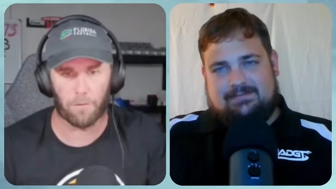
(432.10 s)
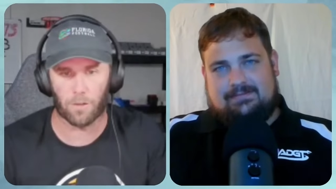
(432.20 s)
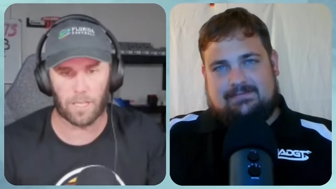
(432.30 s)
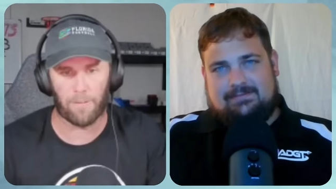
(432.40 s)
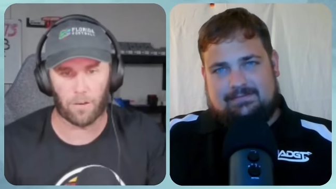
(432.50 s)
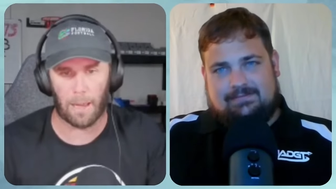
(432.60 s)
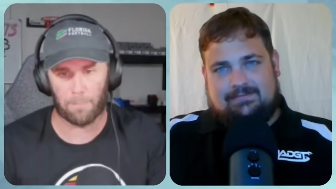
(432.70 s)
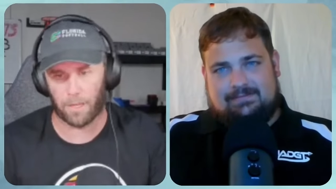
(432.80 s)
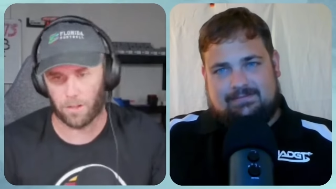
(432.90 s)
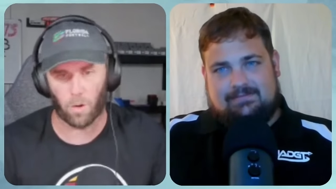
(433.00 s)
Speaker 1: golfers ever that
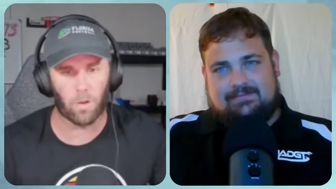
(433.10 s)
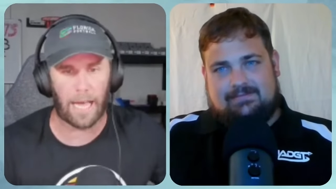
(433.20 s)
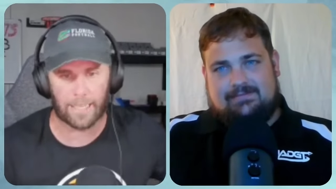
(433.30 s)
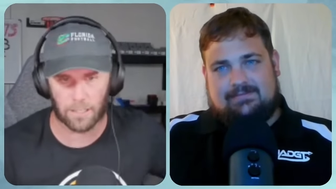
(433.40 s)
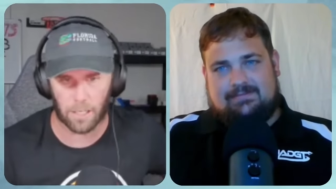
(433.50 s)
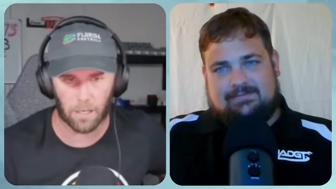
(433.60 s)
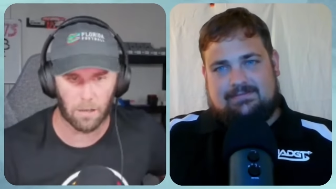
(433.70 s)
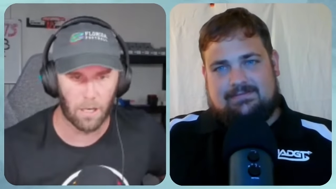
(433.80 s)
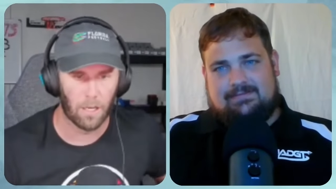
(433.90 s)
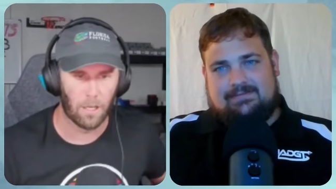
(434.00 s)
played the hole last year.
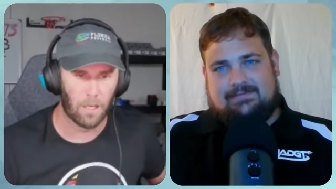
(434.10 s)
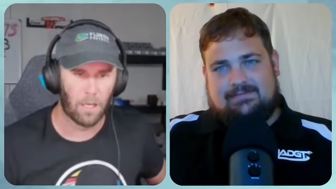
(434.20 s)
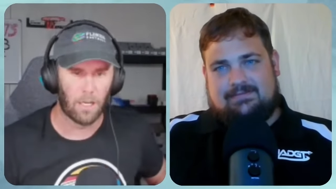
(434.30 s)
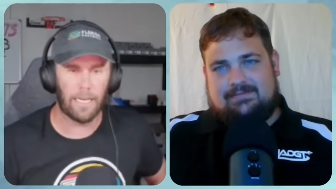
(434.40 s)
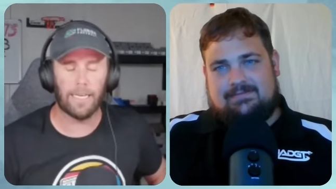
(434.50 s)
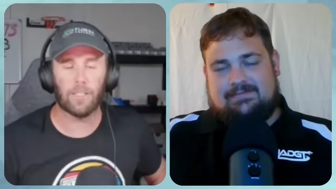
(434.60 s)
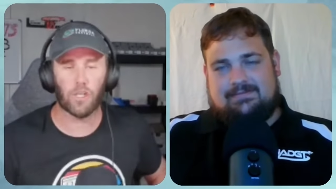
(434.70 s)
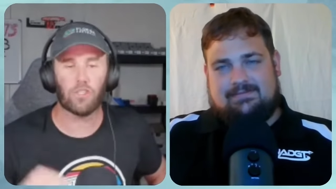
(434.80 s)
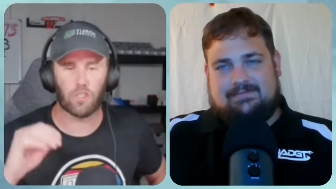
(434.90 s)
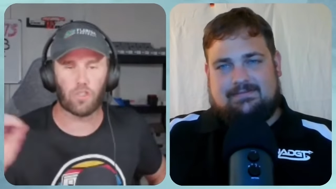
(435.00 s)
It,
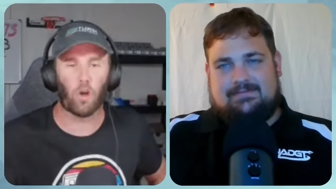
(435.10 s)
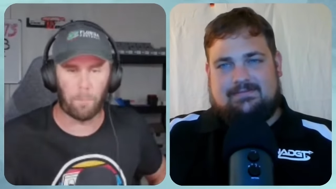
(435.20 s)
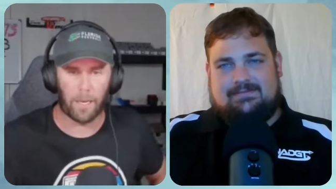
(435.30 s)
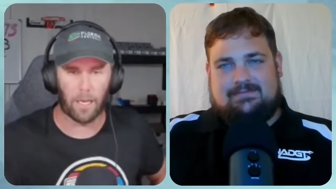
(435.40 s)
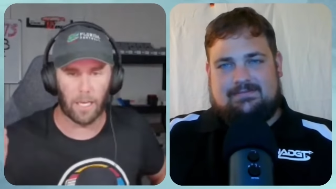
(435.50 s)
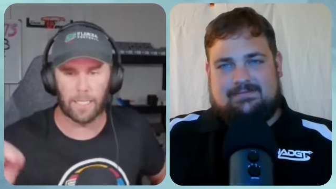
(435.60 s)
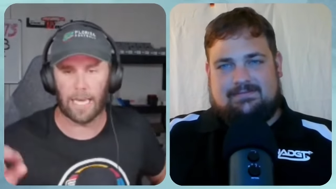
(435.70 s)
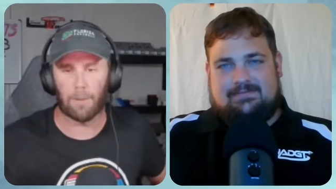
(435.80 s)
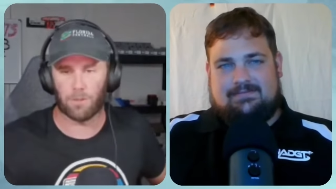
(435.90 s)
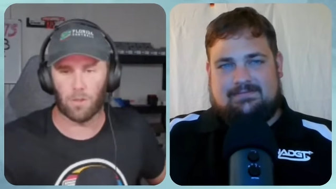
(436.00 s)
it's stupid. It's
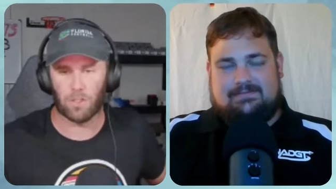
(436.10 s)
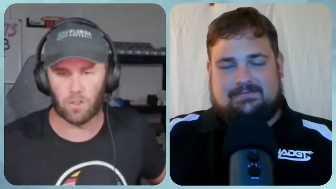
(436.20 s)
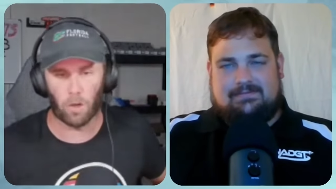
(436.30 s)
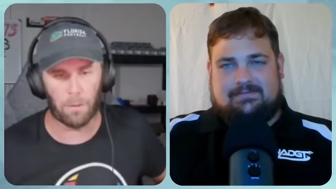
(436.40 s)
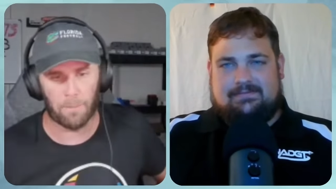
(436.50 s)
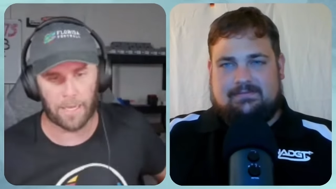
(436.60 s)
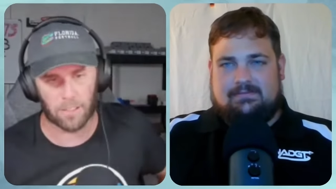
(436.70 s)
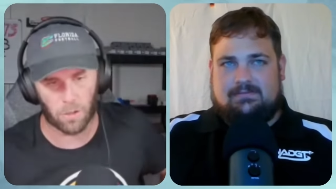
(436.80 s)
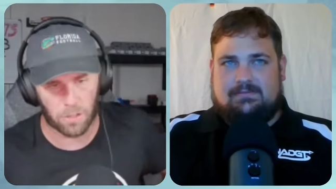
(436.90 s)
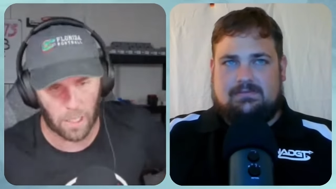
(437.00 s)
absolutely stupid. It
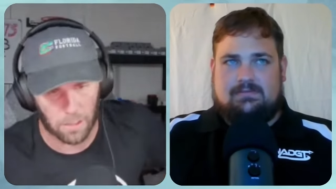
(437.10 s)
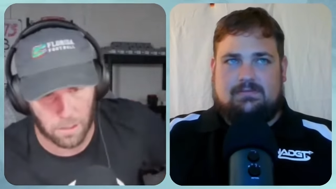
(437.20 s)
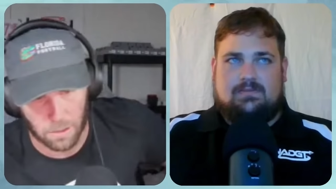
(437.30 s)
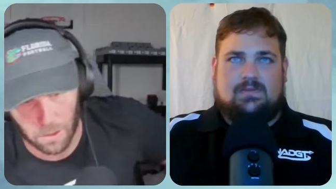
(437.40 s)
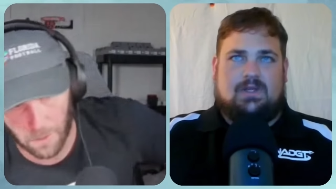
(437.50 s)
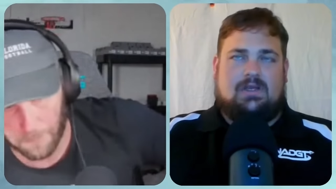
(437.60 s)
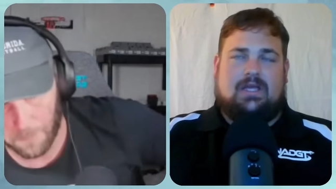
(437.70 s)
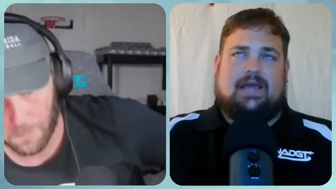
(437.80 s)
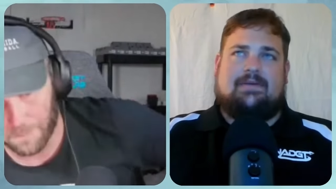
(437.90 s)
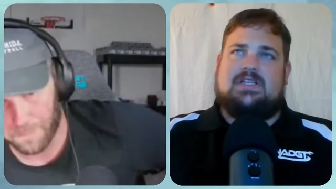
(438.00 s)
makes no sense.
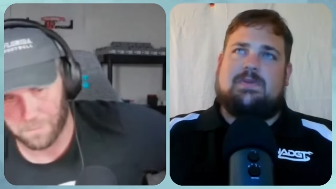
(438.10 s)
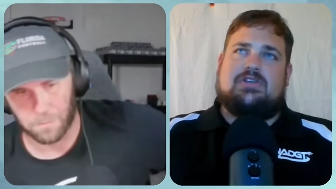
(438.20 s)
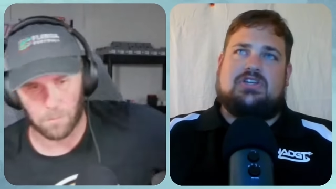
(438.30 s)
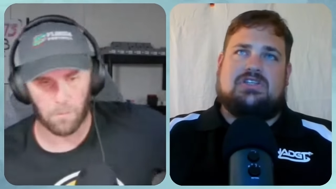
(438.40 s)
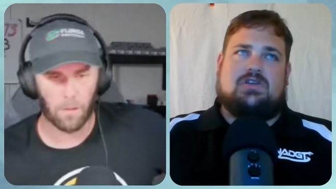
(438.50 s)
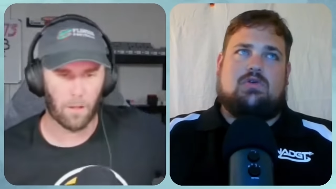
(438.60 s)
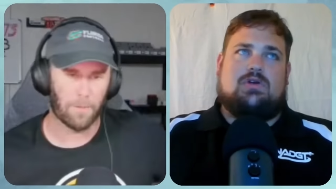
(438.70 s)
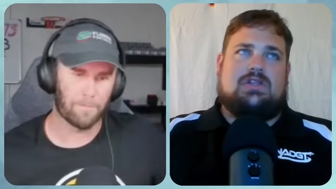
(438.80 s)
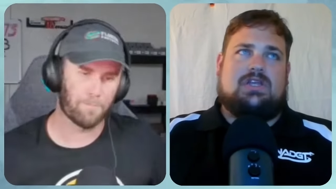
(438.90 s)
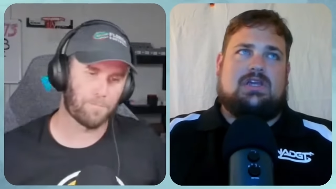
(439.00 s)
Speaker 2: Yeah, especially as the
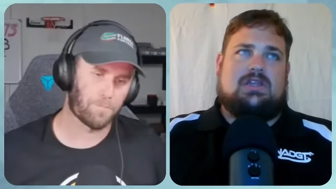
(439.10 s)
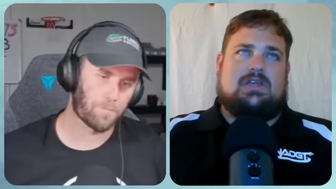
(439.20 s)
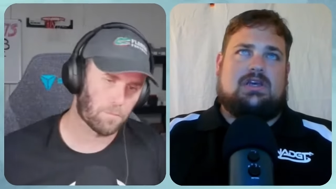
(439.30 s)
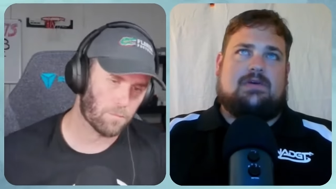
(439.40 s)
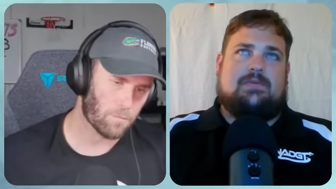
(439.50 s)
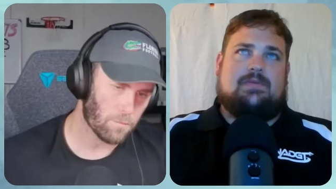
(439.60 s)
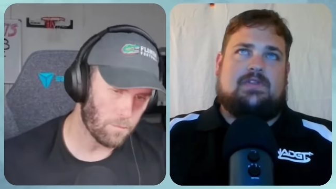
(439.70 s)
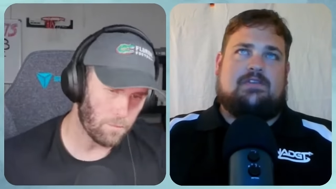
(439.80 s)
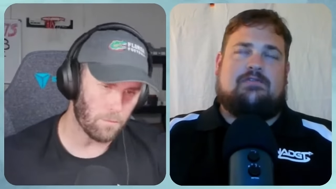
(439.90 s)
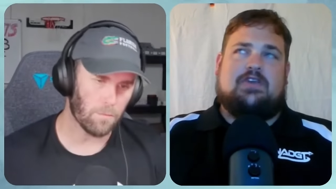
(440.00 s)
court the the
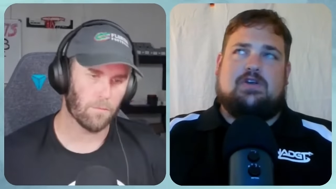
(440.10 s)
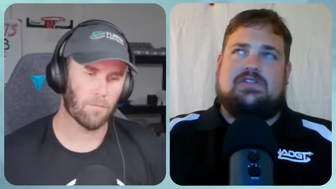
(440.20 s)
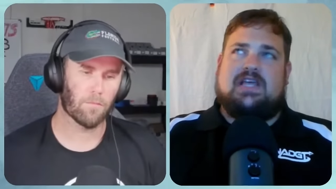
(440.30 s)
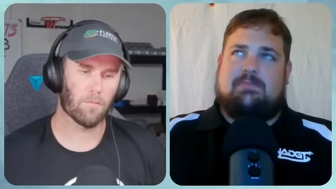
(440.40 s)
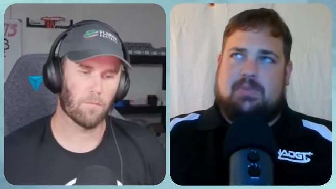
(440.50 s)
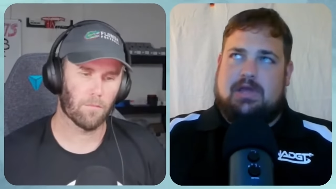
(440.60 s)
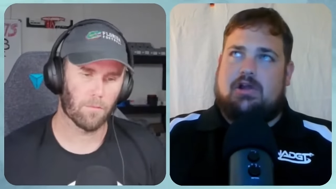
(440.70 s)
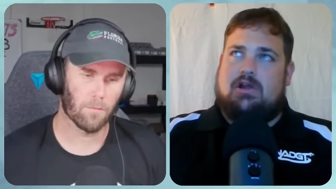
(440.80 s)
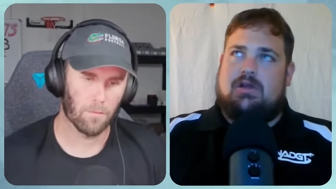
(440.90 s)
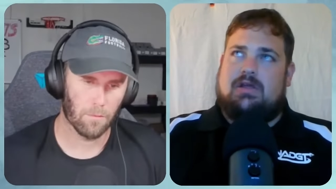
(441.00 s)
the fields get
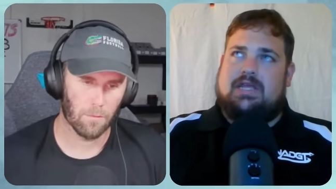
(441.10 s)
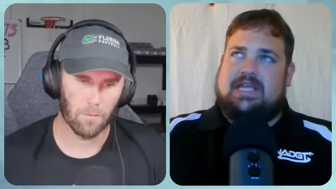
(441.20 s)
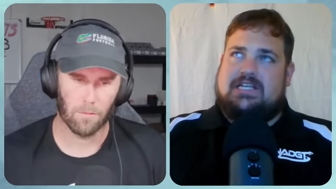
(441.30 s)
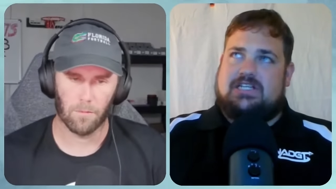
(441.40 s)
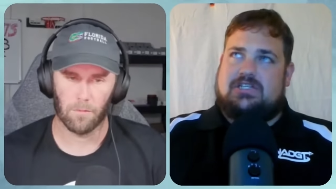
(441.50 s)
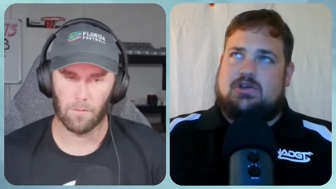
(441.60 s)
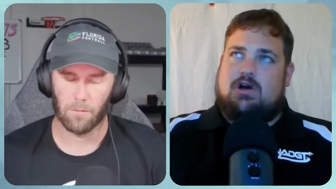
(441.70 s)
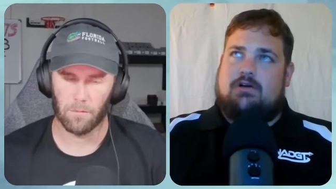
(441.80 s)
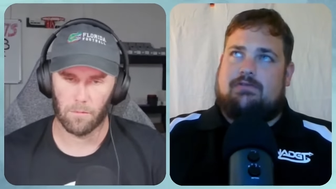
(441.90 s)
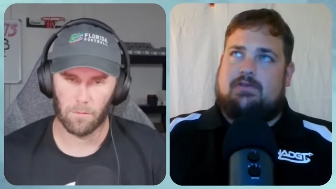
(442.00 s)
bigger in disc
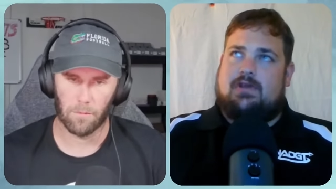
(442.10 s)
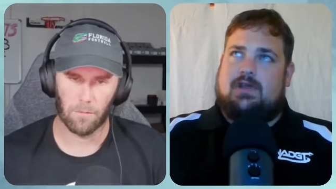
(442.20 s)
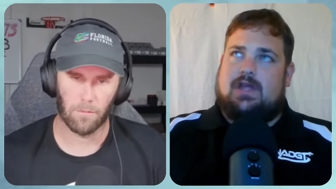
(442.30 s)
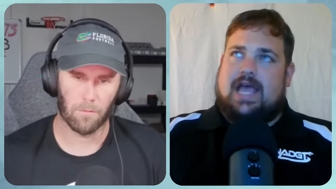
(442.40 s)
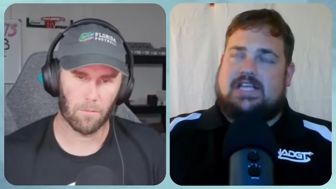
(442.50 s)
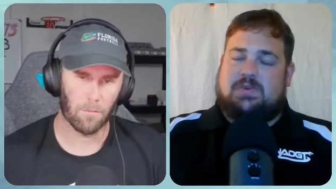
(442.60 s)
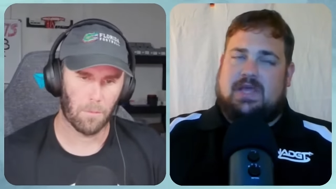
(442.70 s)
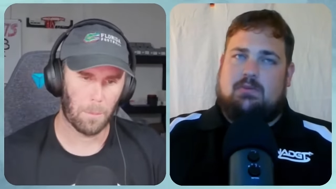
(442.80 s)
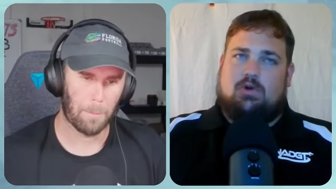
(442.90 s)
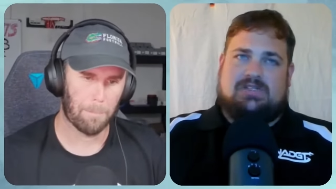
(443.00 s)
golf as we
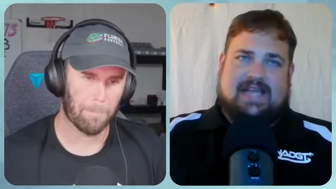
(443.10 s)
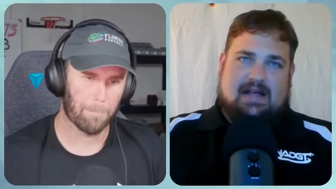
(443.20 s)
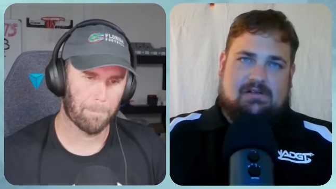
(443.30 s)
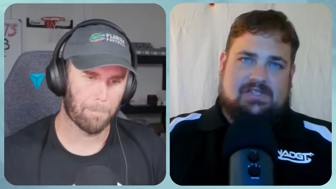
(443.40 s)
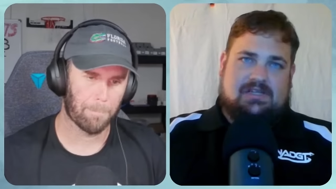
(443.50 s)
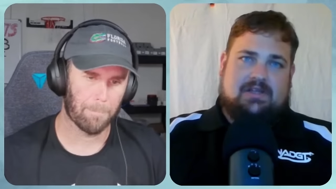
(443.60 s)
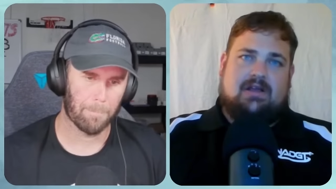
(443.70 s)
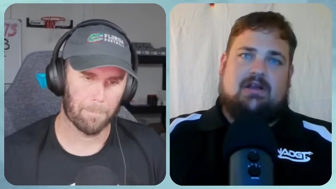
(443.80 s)
get more talent in